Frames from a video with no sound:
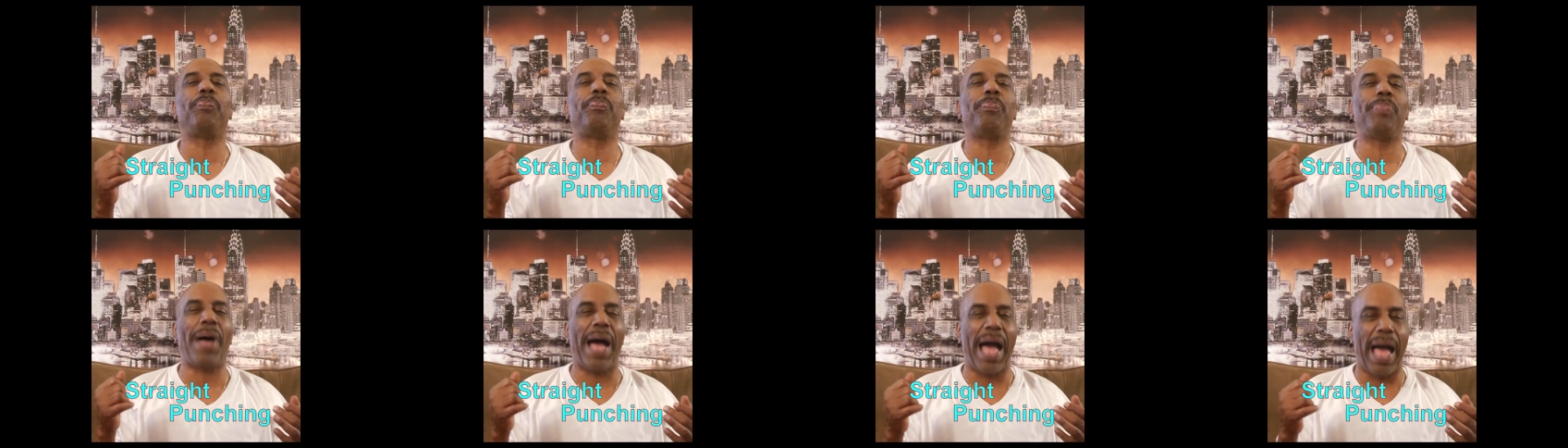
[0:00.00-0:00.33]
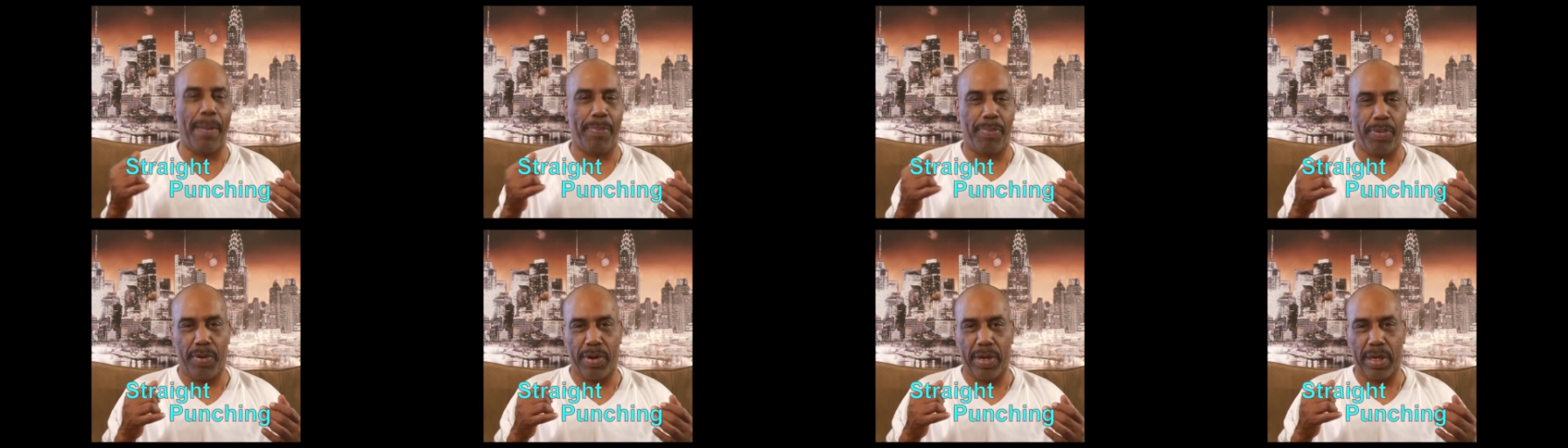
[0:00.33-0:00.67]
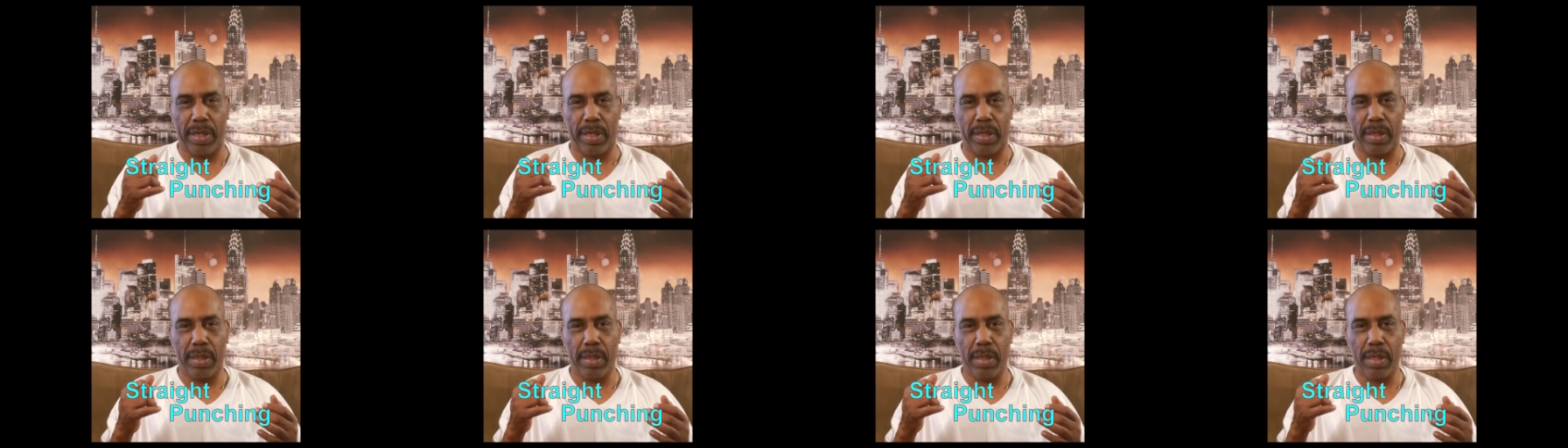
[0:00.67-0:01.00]
pop on
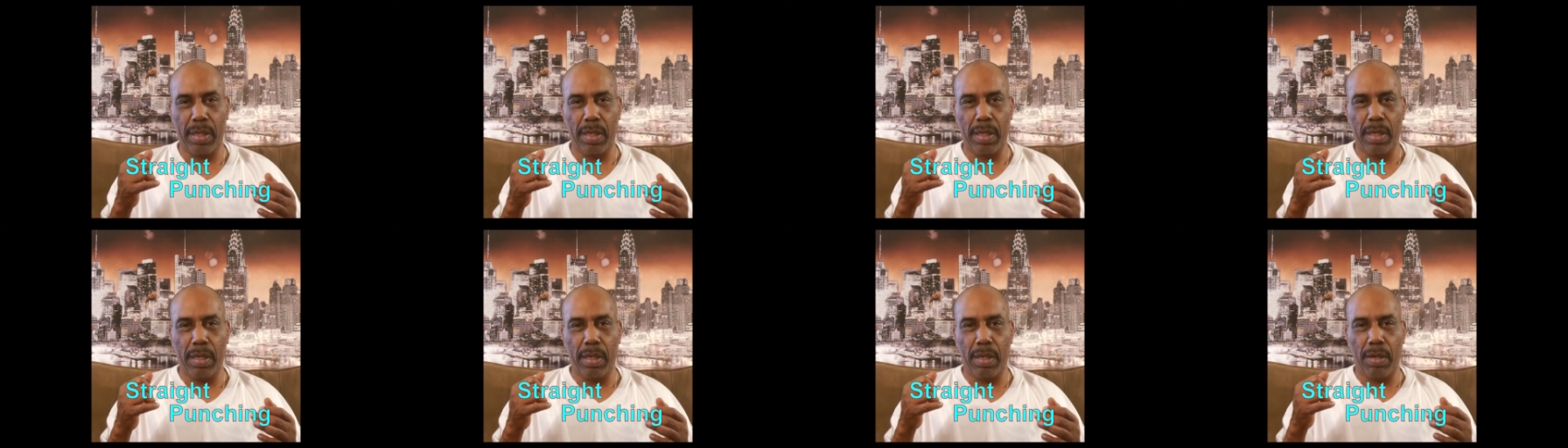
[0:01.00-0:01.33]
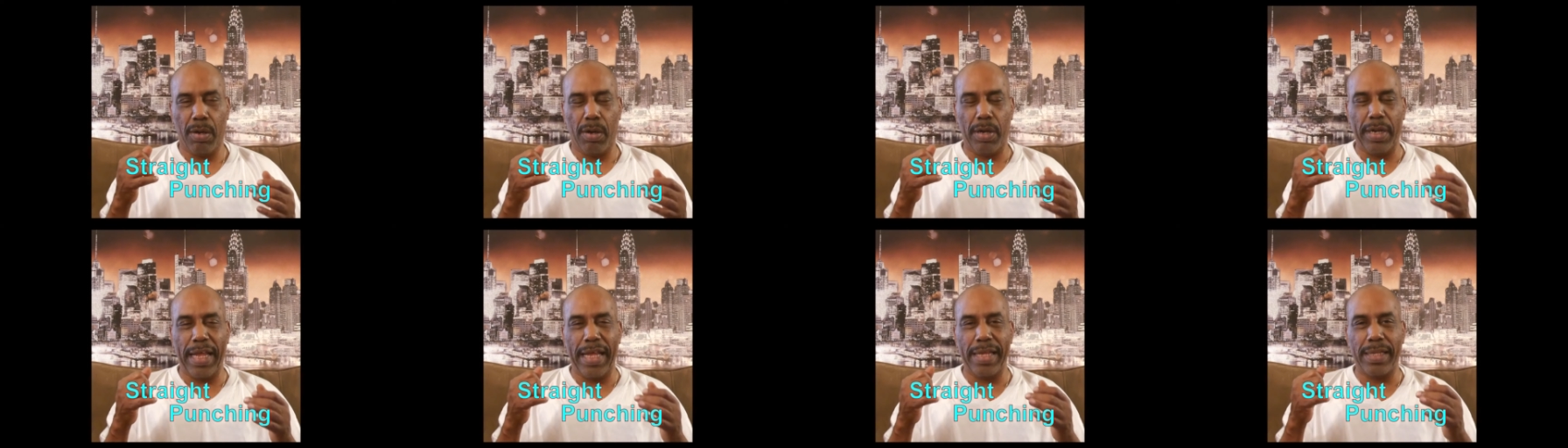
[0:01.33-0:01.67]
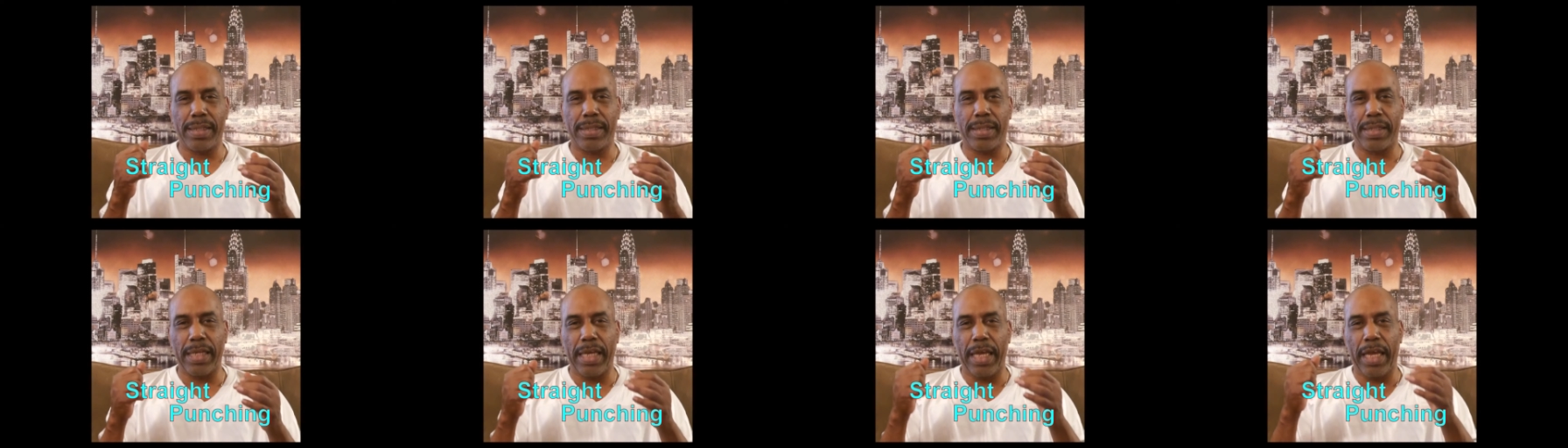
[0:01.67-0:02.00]
it. Or they
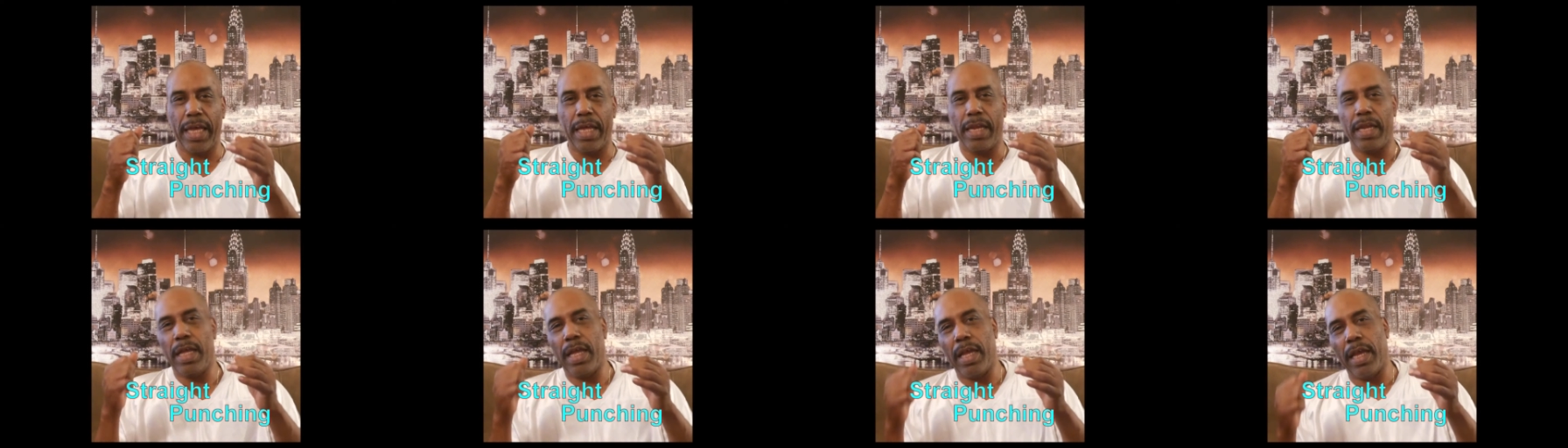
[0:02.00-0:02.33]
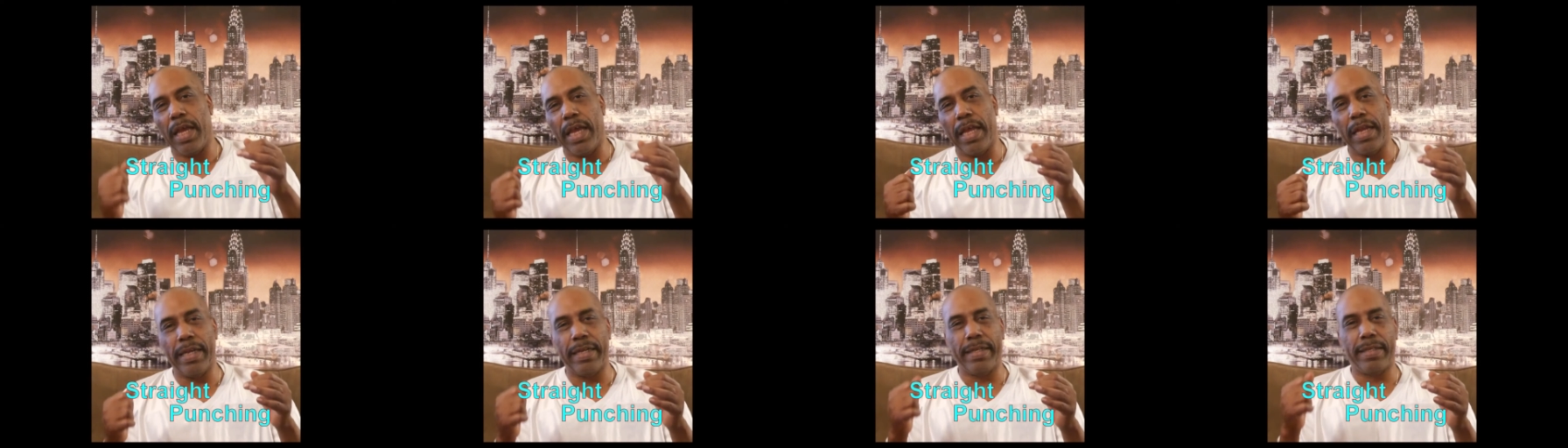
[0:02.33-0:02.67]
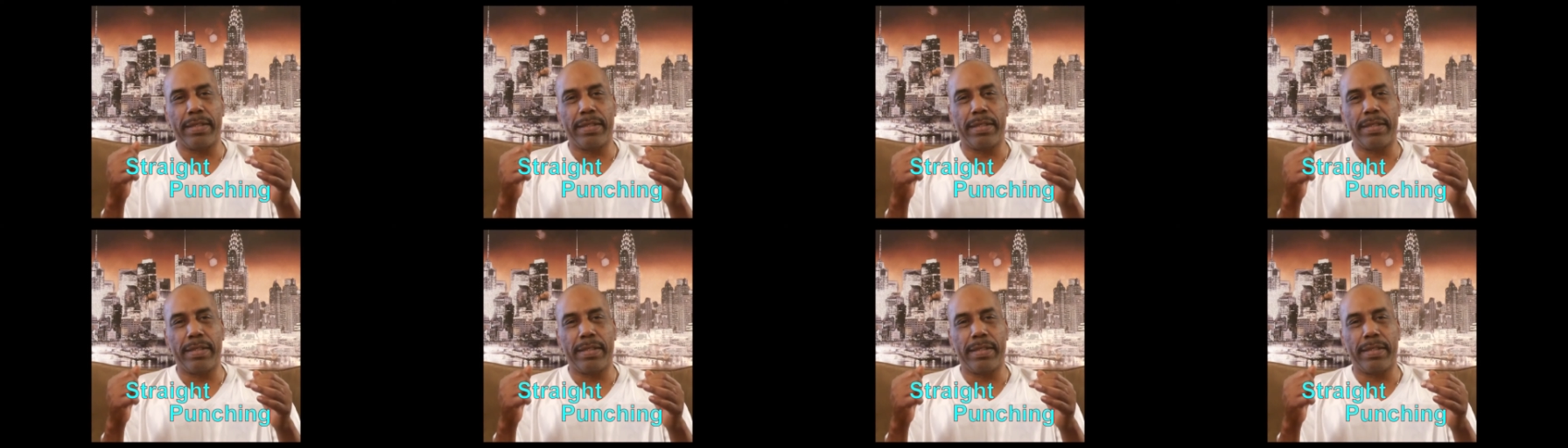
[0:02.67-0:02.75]
see it and